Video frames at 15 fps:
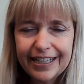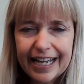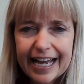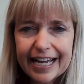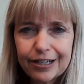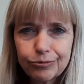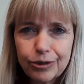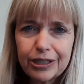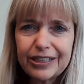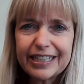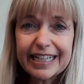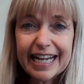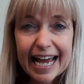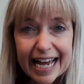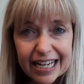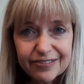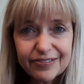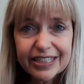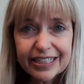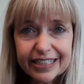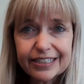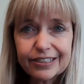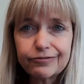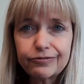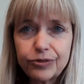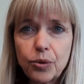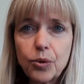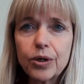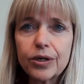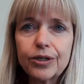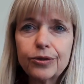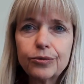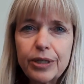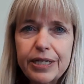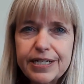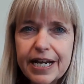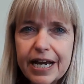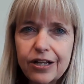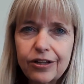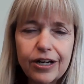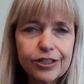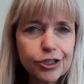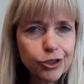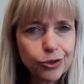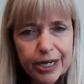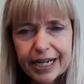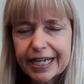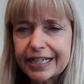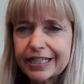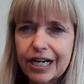and really an advocate for retail on trade,